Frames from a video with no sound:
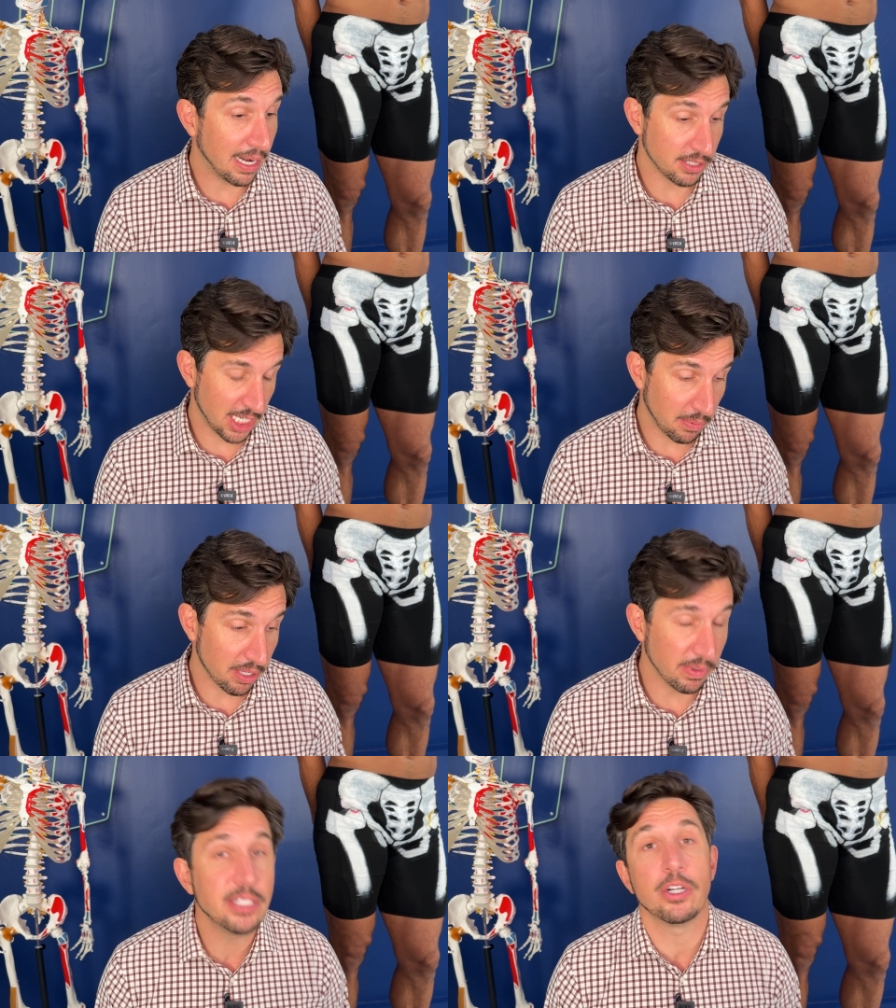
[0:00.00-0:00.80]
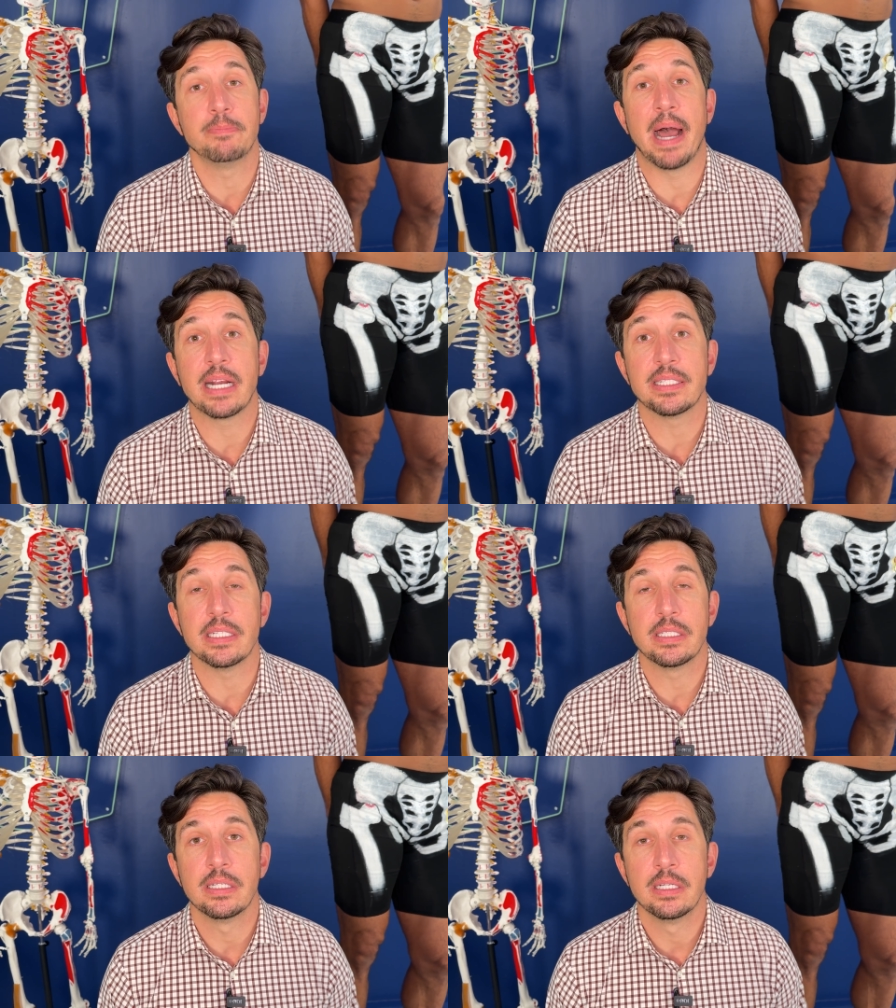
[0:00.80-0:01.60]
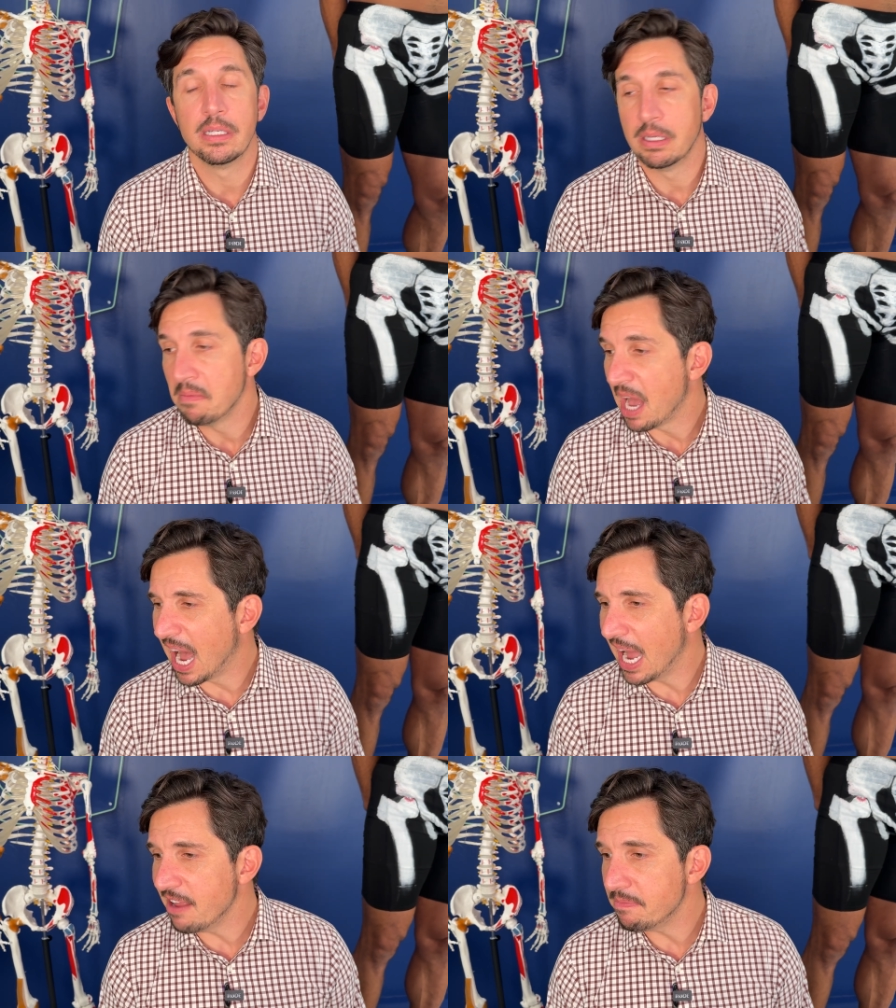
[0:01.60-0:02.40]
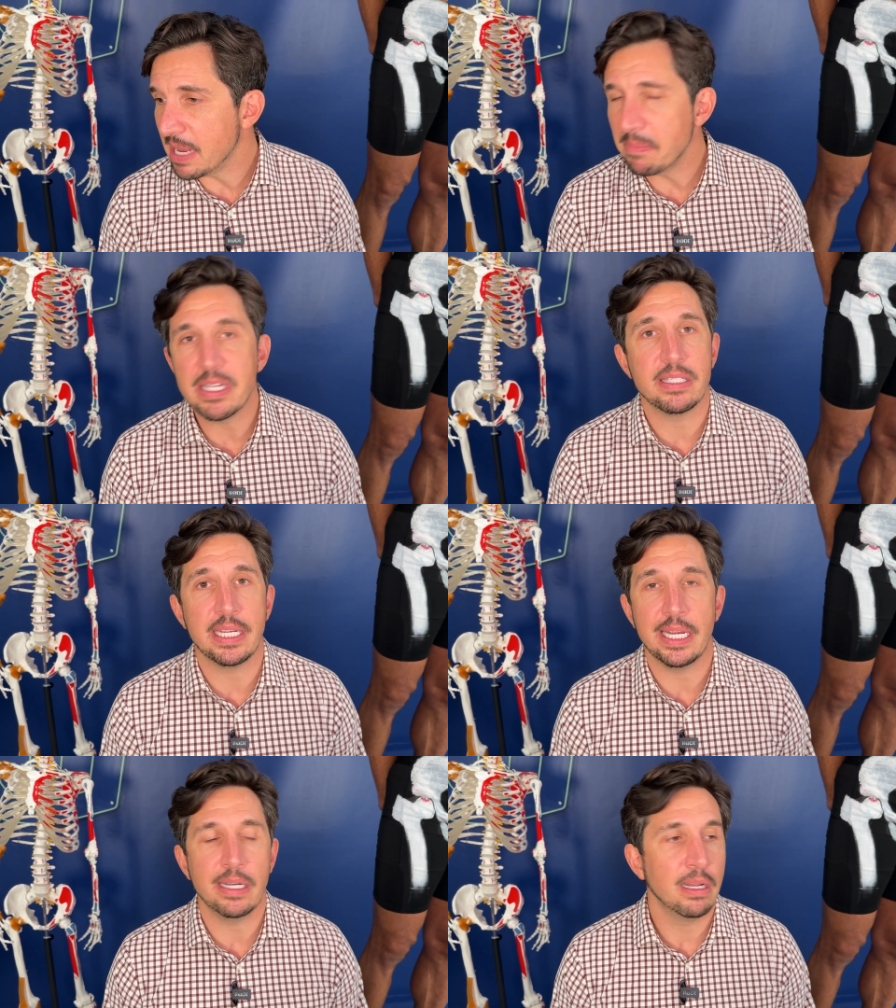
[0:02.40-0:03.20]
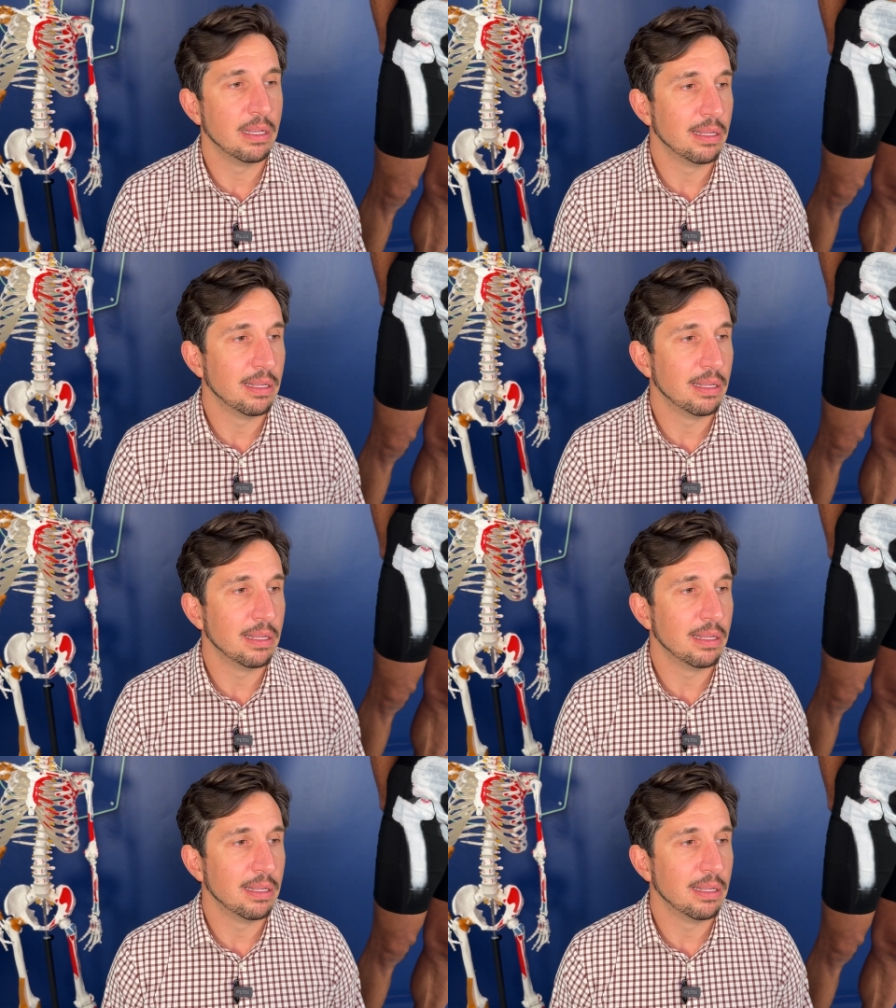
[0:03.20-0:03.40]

I'll tell you why the research backs this. I have maybe seen